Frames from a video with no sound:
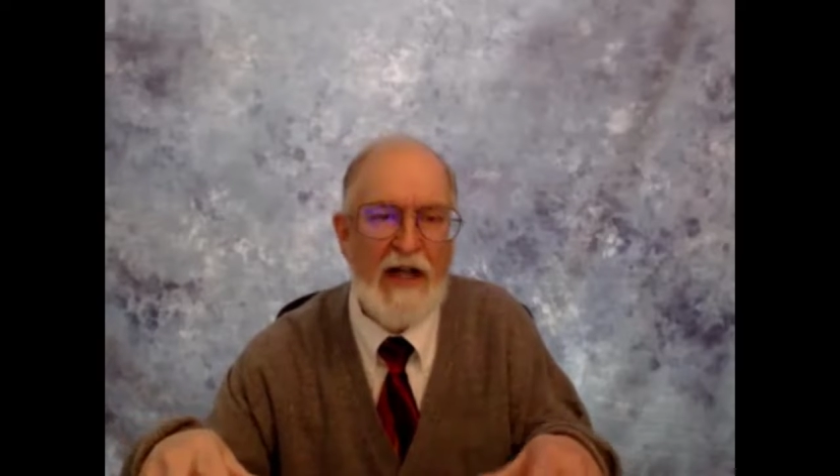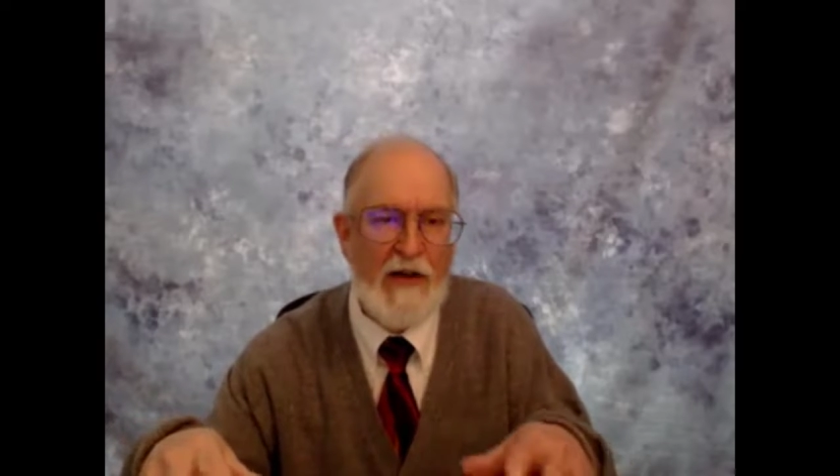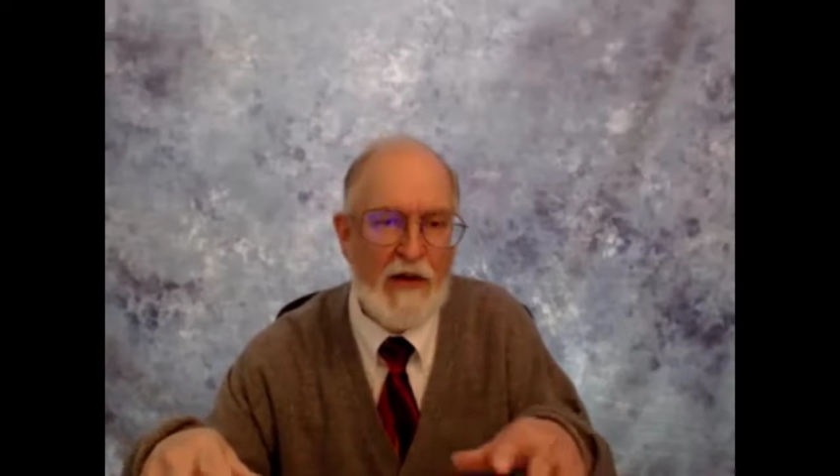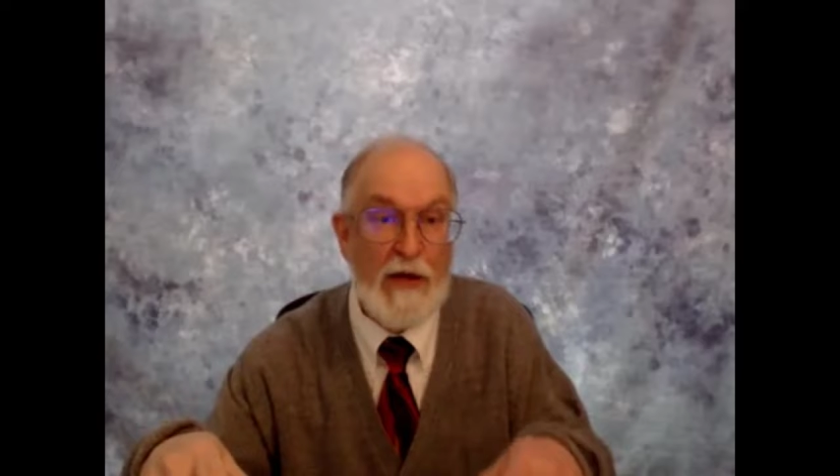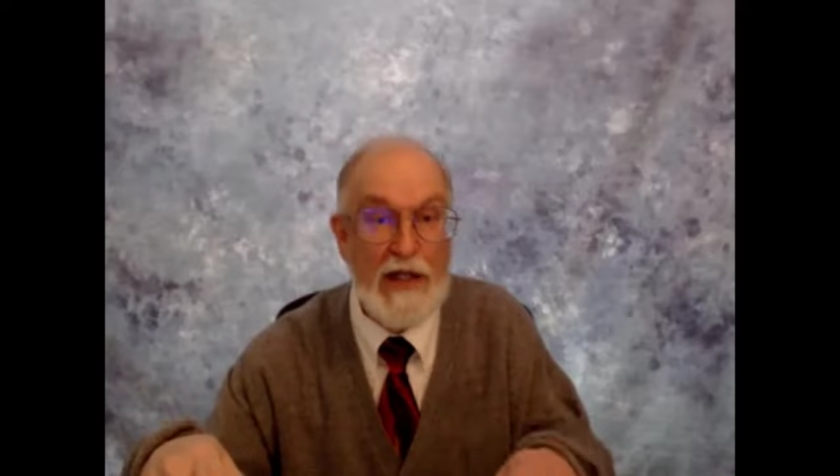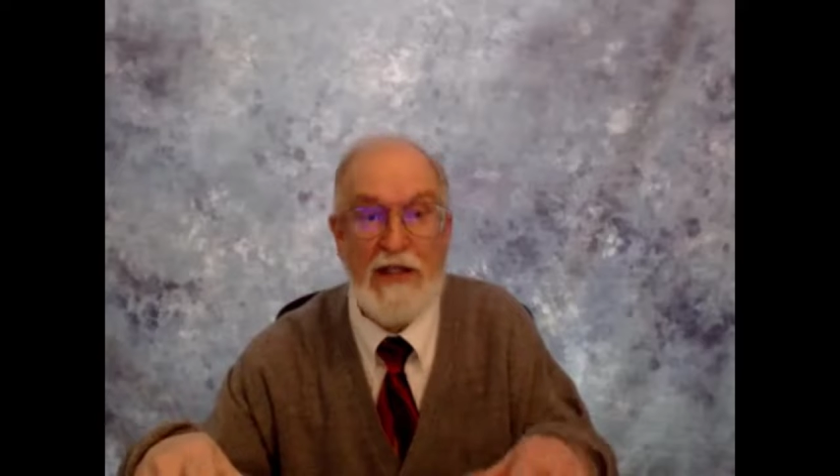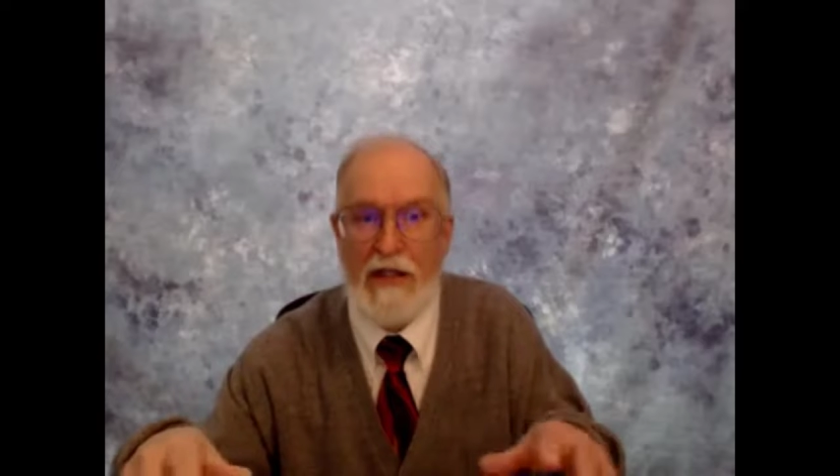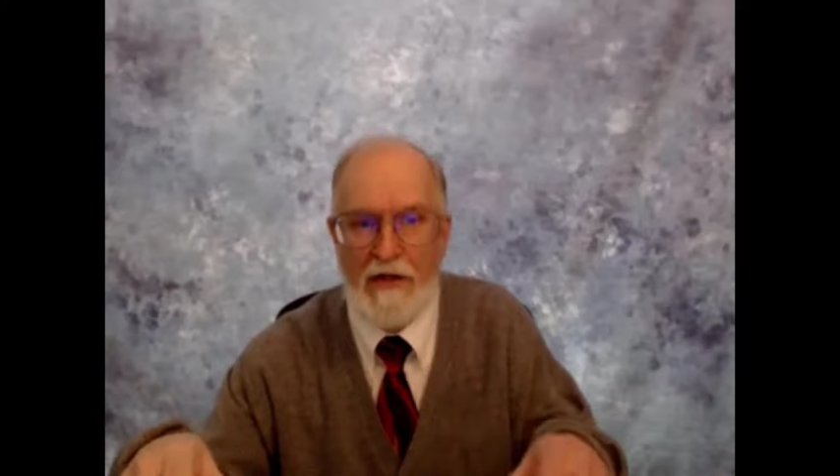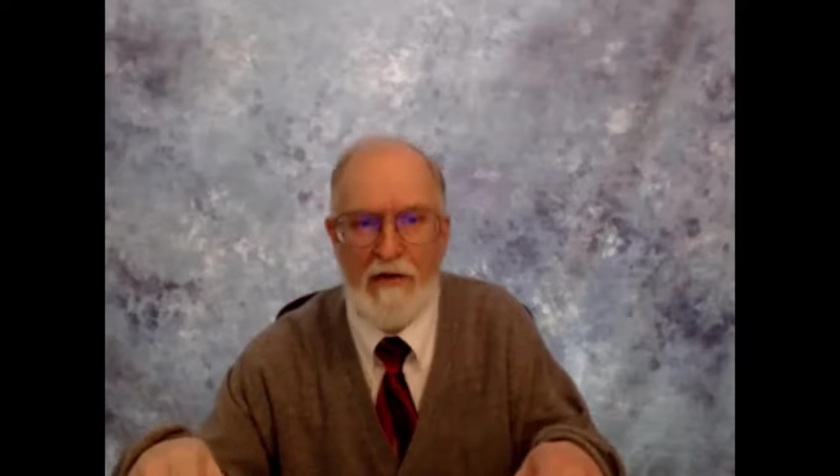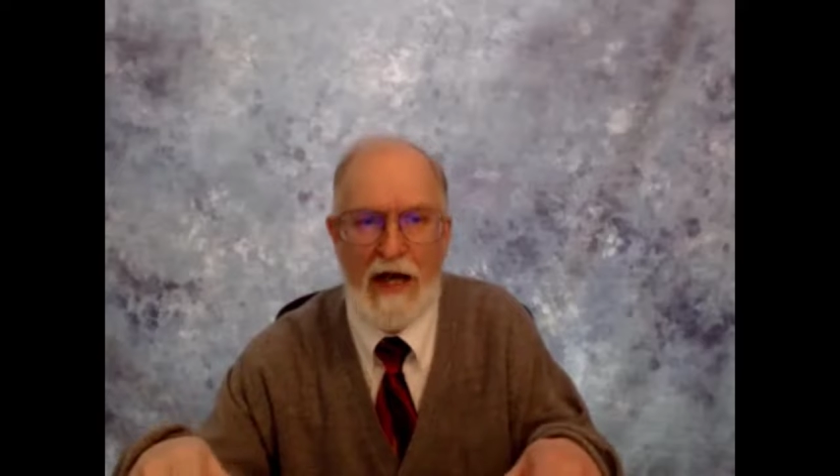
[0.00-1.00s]
other risks and
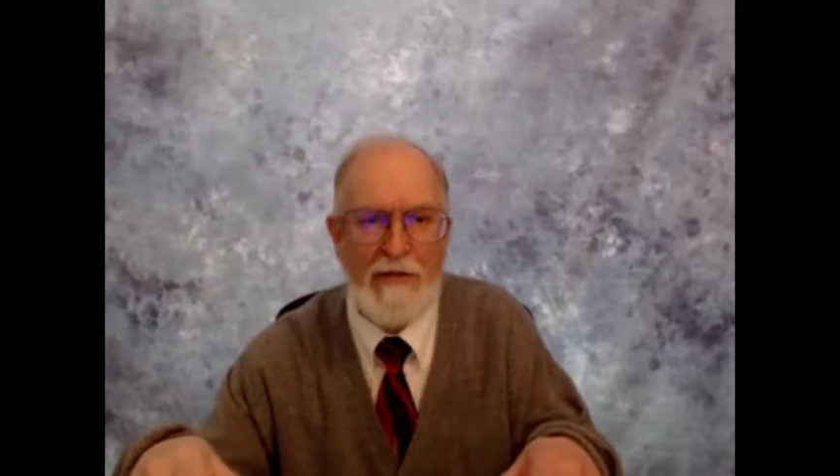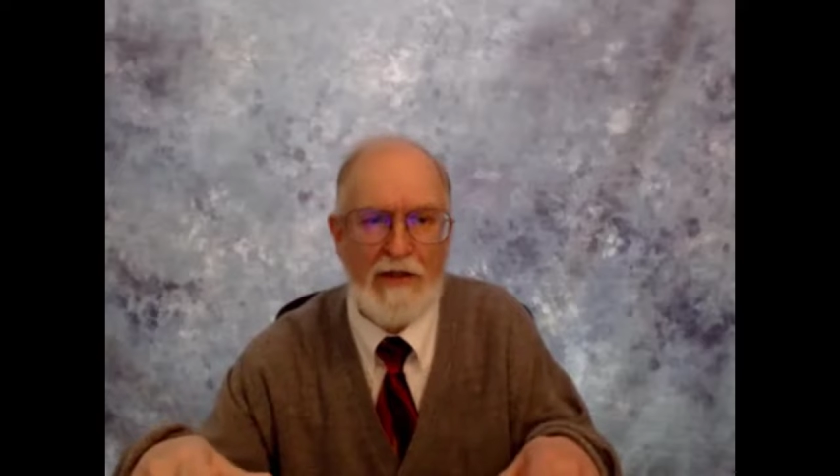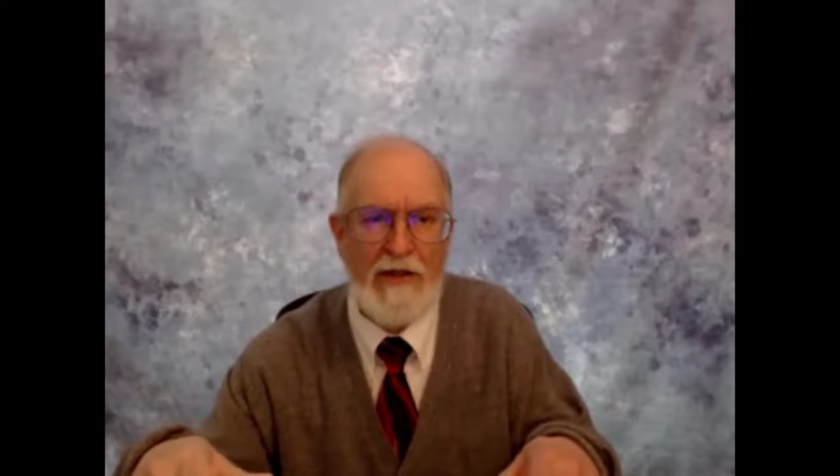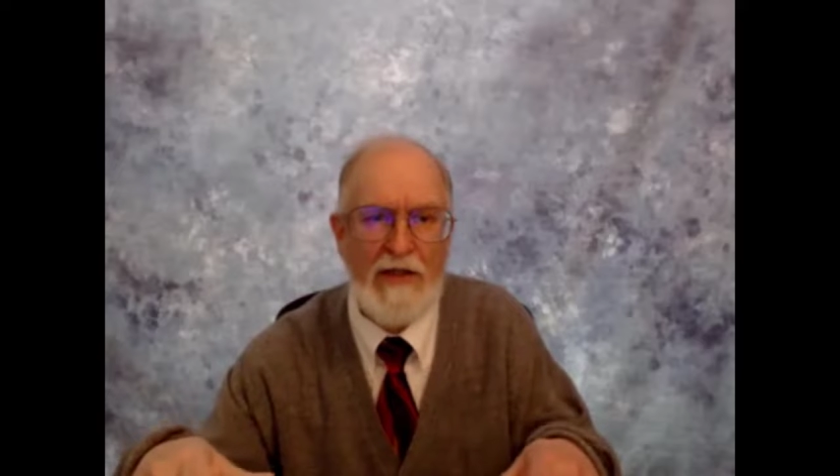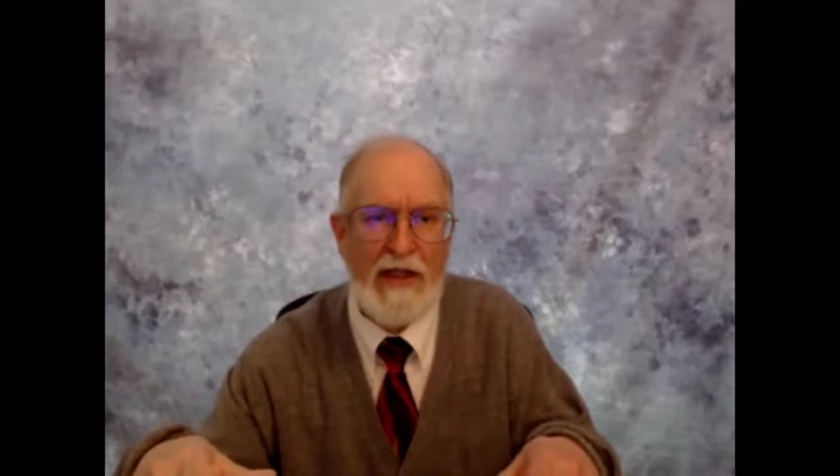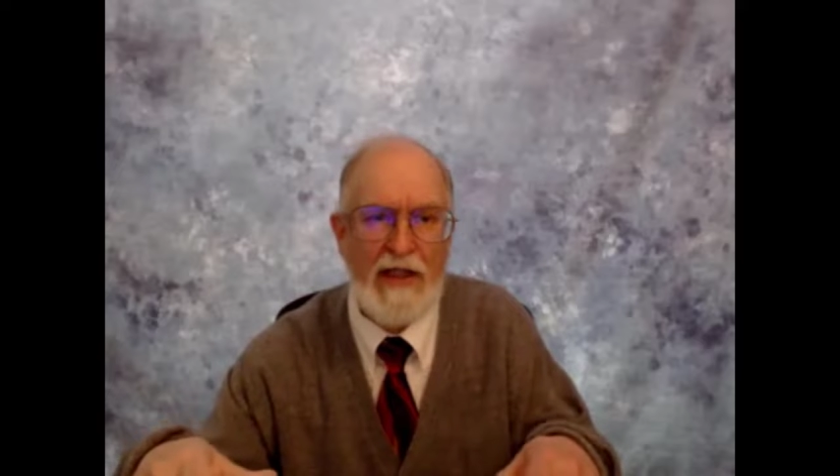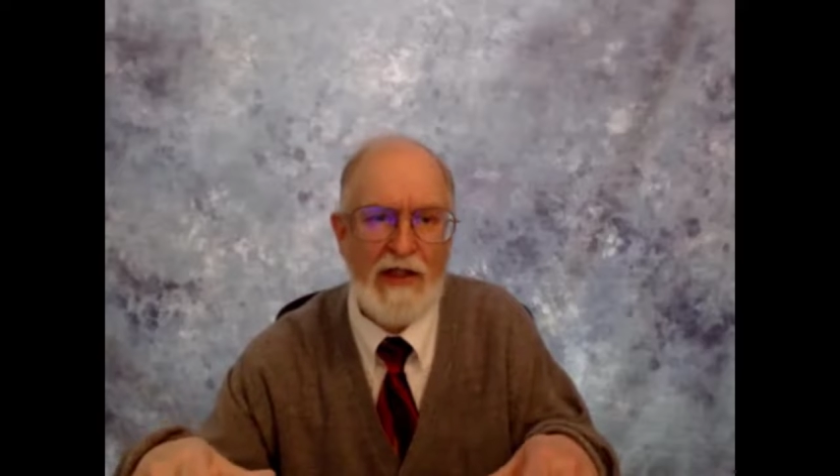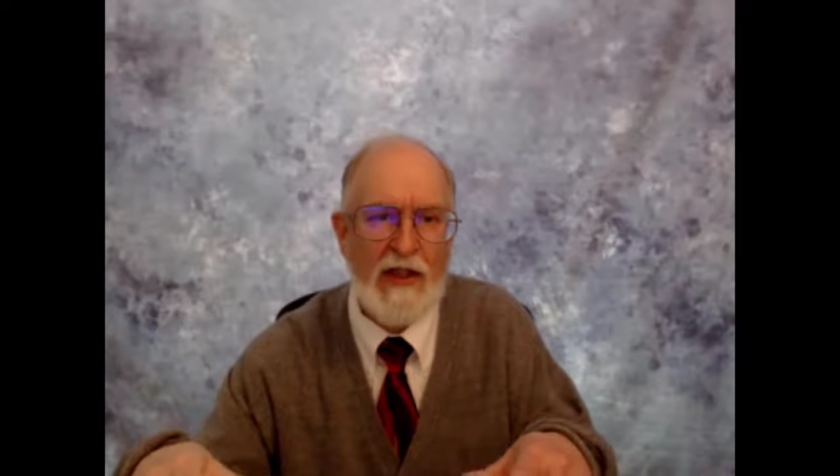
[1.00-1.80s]
other opportunities?